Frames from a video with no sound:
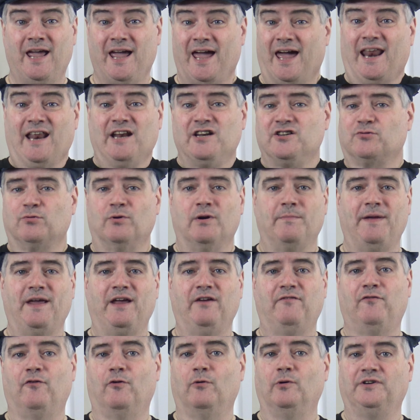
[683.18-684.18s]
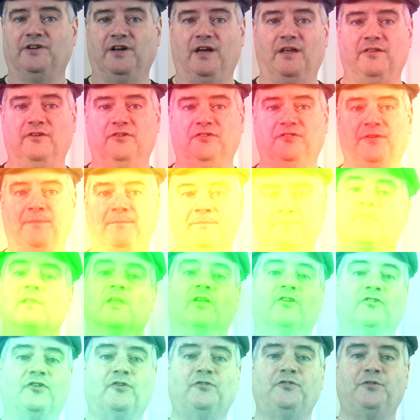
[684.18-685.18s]
And I just want to pay it forward to others.
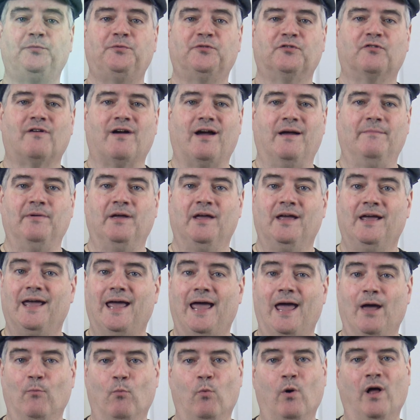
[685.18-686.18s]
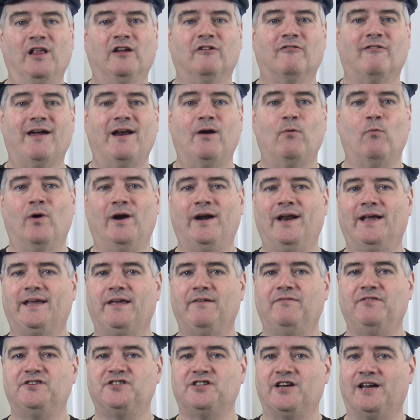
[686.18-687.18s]
So subscribe, and while you're at it, why not
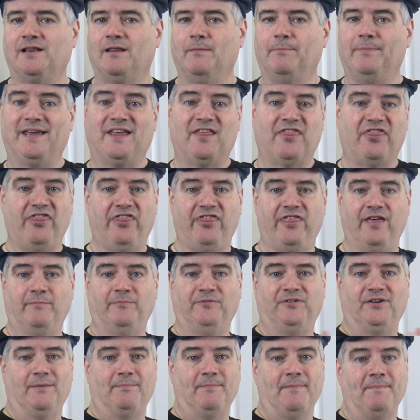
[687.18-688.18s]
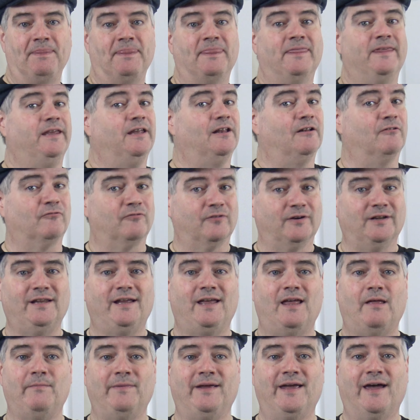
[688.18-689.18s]
give the channel a big thumbs up? It'll really
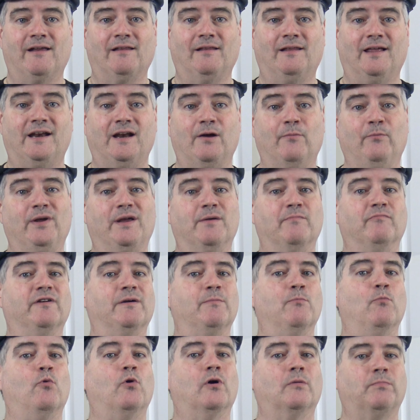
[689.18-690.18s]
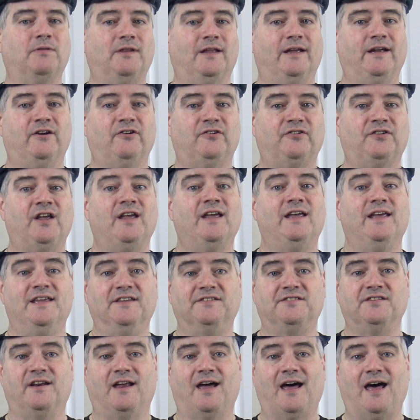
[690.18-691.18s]
help me out a lot, and we can bring more players
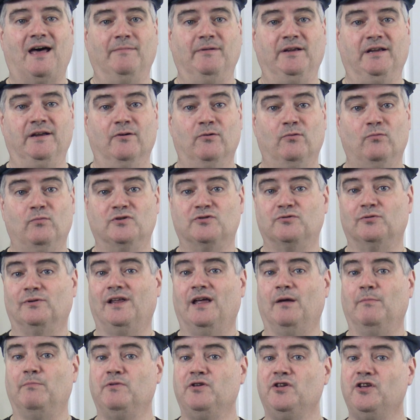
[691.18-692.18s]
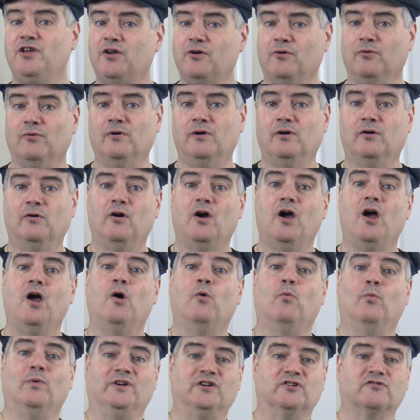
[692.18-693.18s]
into the hobby, which will help you
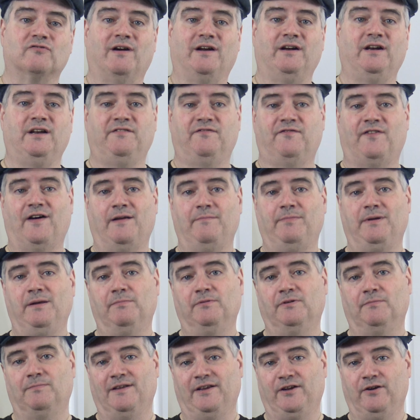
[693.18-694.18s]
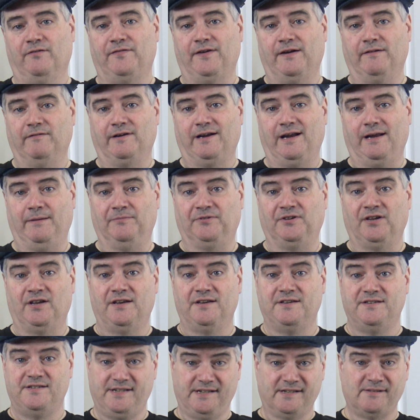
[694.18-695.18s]
when you're trying to find people to play your favorite games.
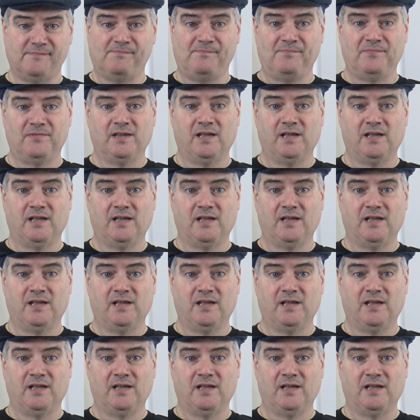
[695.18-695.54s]
Deal?